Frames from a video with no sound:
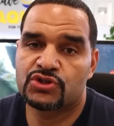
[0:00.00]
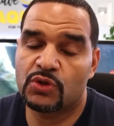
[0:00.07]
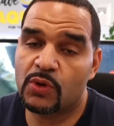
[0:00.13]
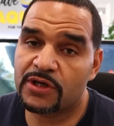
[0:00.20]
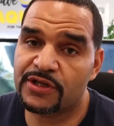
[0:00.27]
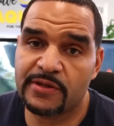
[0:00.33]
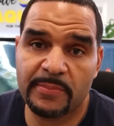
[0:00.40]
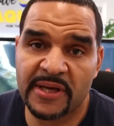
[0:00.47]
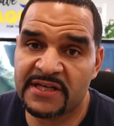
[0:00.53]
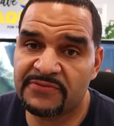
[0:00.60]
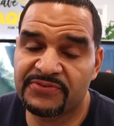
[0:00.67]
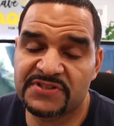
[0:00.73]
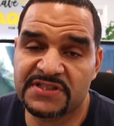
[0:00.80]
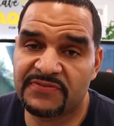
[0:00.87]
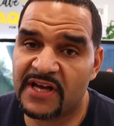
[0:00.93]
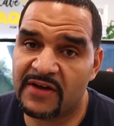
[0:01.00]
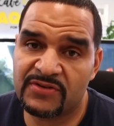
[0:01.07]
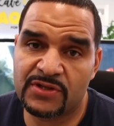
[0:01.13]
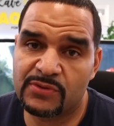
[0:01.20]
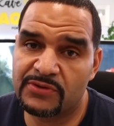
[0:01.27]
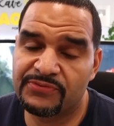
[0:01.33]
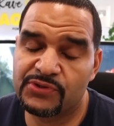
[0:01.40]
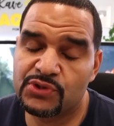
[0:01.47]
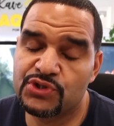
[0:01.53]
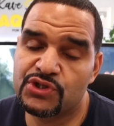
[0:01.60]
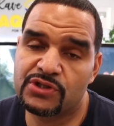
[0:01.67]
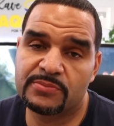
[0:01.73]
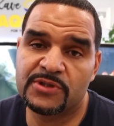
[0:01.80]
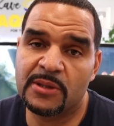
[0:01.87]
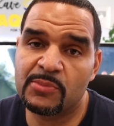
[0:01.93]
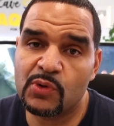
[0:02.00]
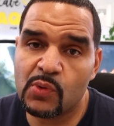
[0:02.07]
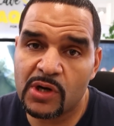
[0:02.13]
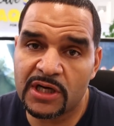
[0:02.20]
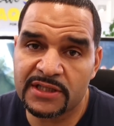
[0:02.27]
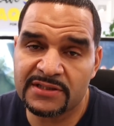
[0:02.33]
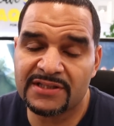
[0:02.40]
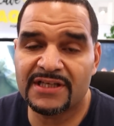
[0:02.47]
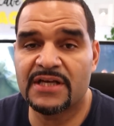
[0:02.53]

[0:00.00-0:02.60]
So what are the benefits of having a refugium? Number one,